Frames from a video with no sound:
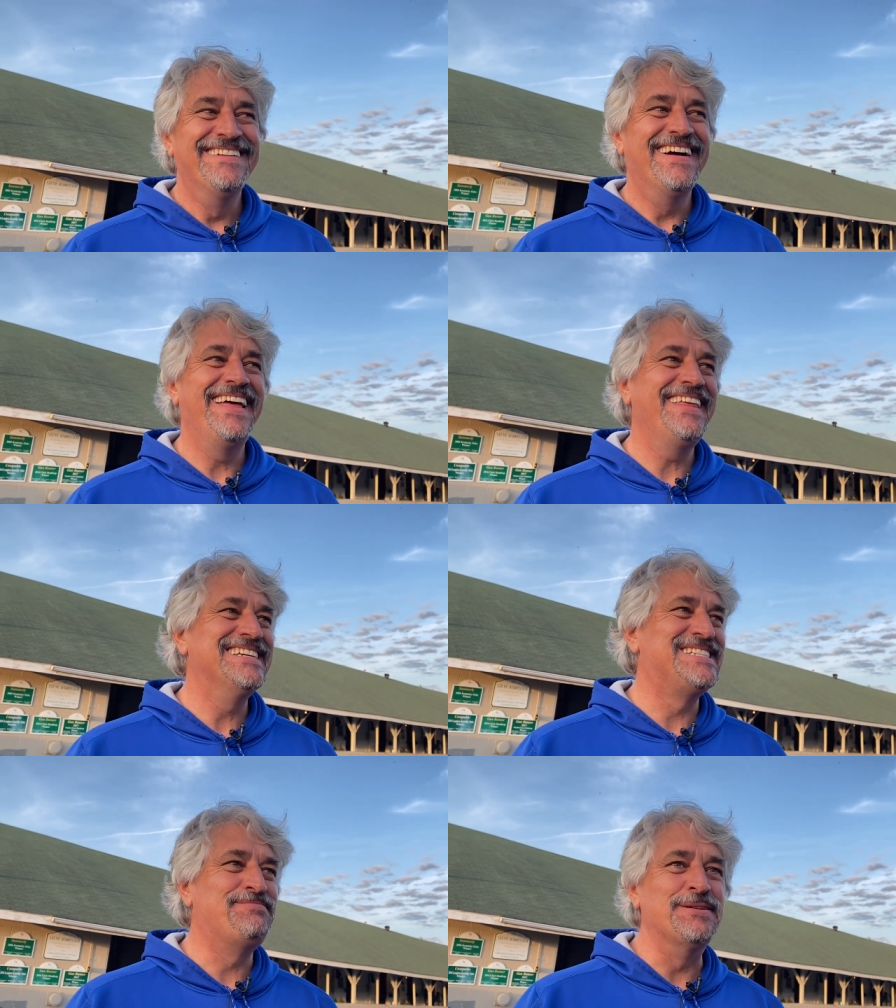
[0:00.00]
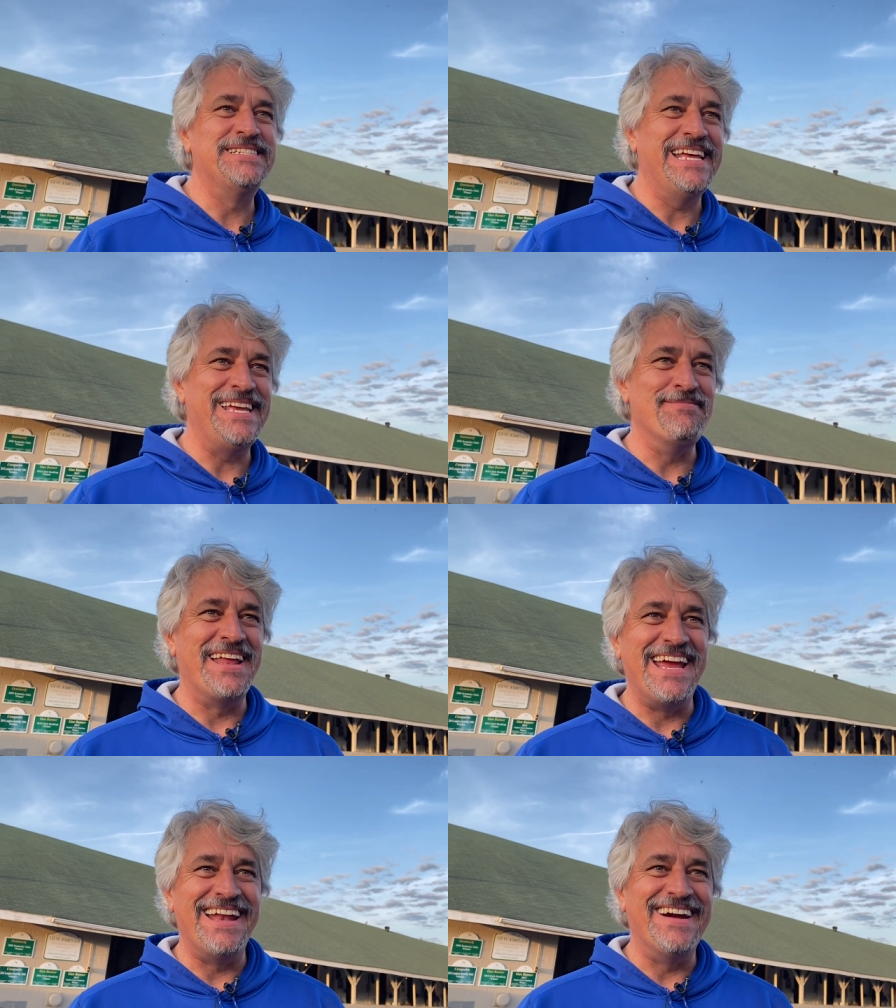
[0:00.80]
I think it's supposed to take you
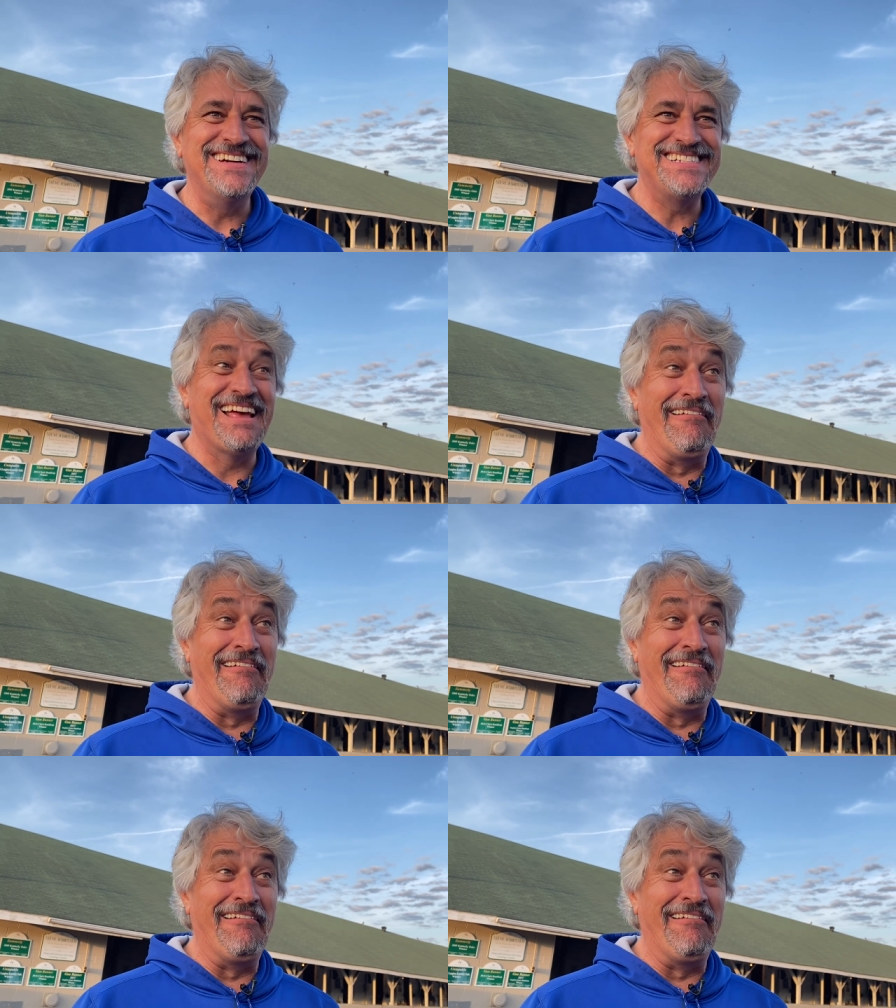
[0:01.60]
about 8 hours.